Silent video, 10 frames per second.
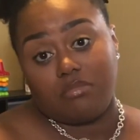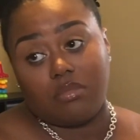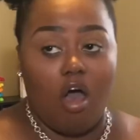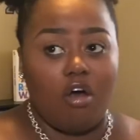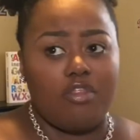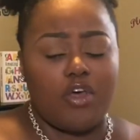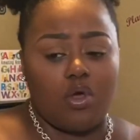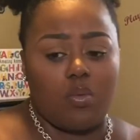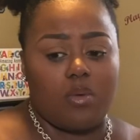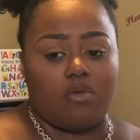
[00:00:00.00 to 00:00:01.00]

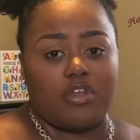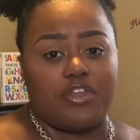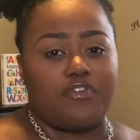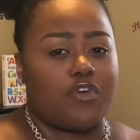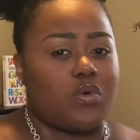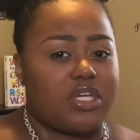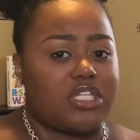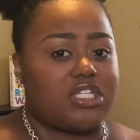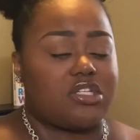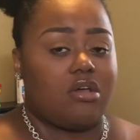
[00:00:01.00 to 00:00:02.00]
Although we were really
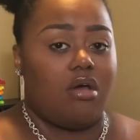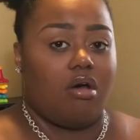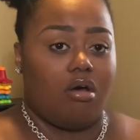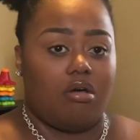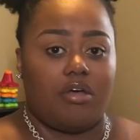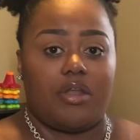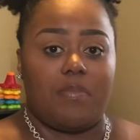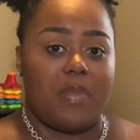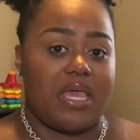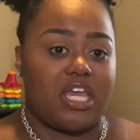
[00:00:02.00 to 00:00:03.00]
focused on
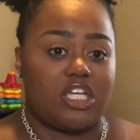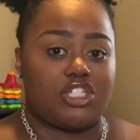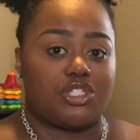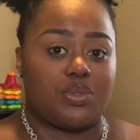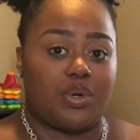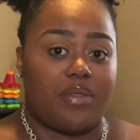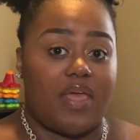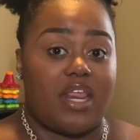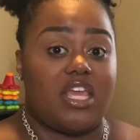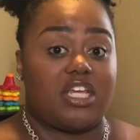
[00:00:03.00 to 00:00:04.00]
making sure
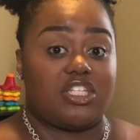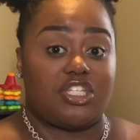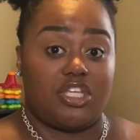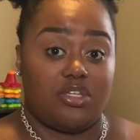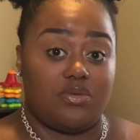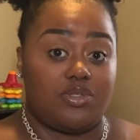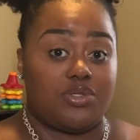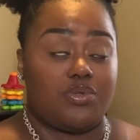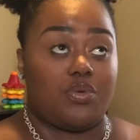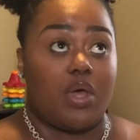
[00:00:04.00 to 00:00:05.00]
that he continued
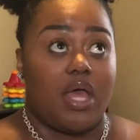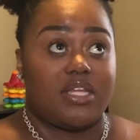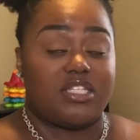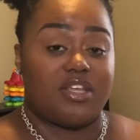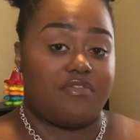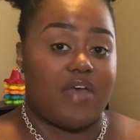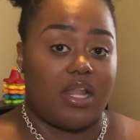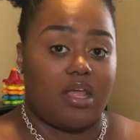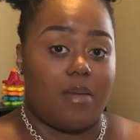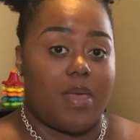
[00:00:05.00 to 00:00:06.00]
to
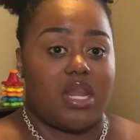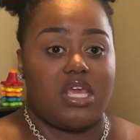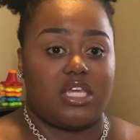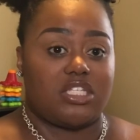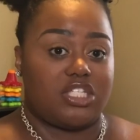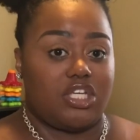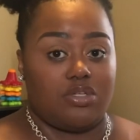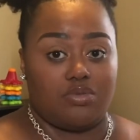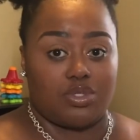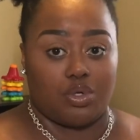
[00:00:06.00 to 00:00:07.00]
develop and he
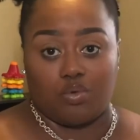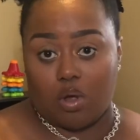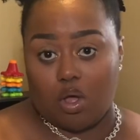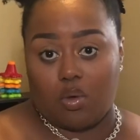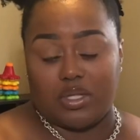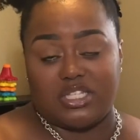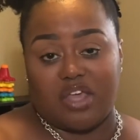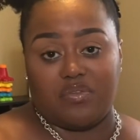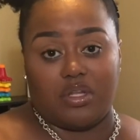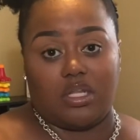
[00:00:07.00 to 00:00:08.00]
continued to grow. It
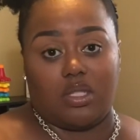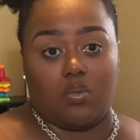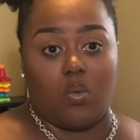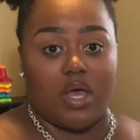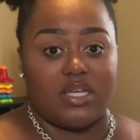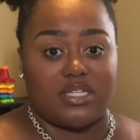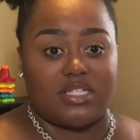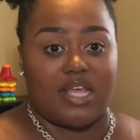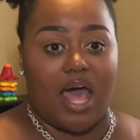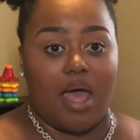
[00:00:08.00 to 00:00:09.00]
definitely was a
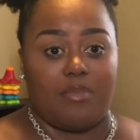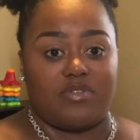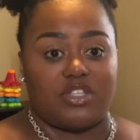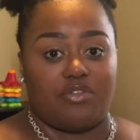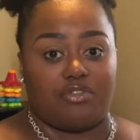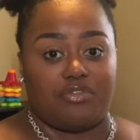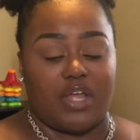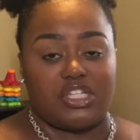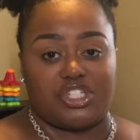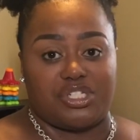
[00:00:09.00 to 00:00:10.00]
time of
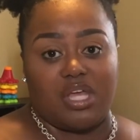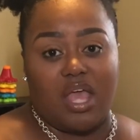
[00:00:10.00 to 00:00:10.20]
self-reflection